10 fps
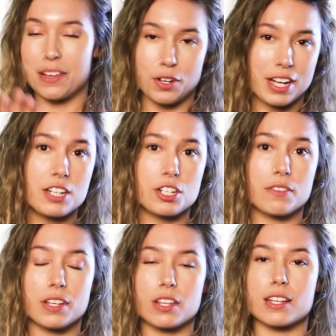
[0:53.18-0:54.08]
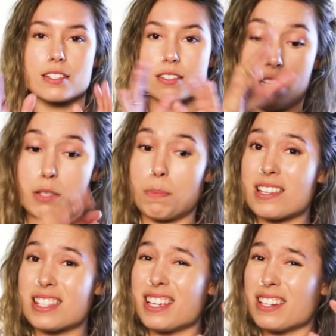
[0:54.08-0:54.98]
If you're catching feelings,
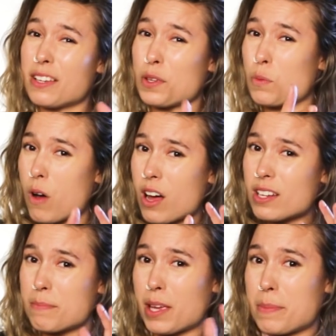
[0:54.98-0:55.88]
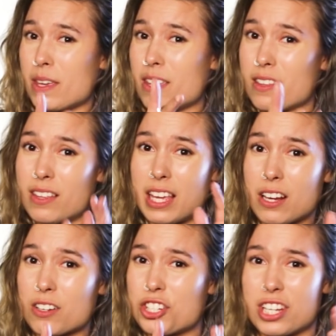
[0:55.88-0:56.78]
express it if you want. Maybe
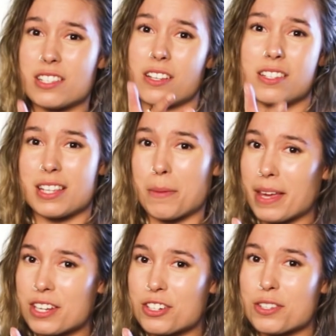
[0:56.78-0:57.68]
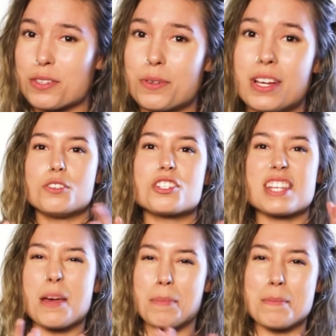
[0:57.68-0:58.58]
he or she is on the same page as you. You
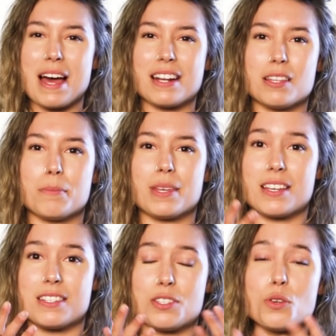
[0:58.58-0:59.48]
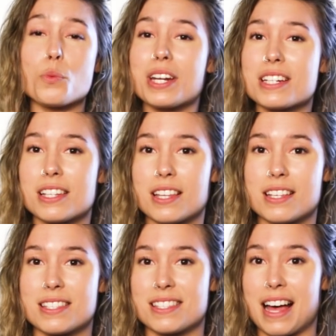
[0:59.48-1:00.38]
just can't be mad at them because you went into
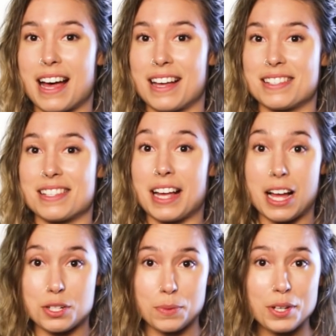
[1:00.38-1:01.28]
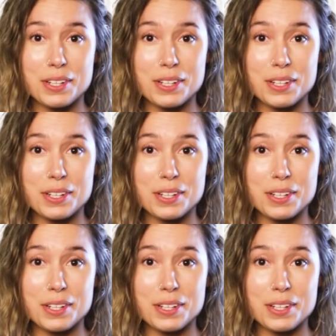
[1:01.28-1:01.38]
this as a casual